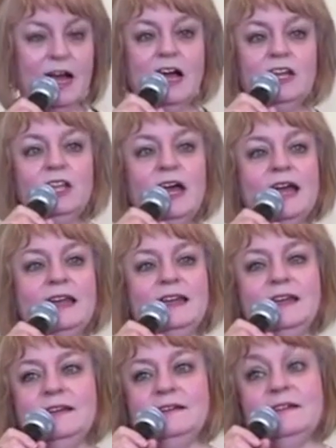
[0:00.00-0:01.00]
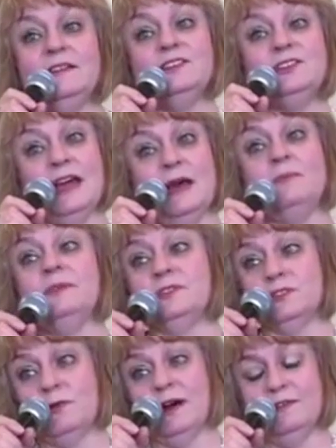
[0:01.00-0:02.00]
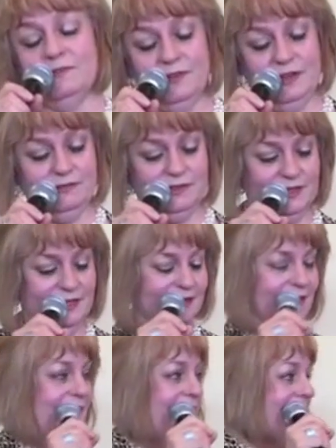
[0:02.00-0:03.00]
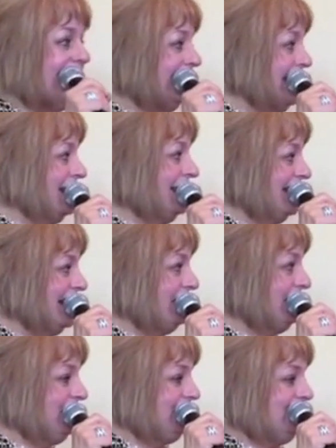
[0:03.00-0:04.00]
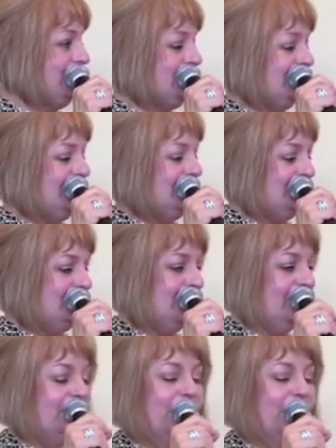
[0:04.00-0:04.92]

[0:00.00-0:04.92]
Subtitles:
A lady, this happens quite frequently, a lady came into the jewelry store.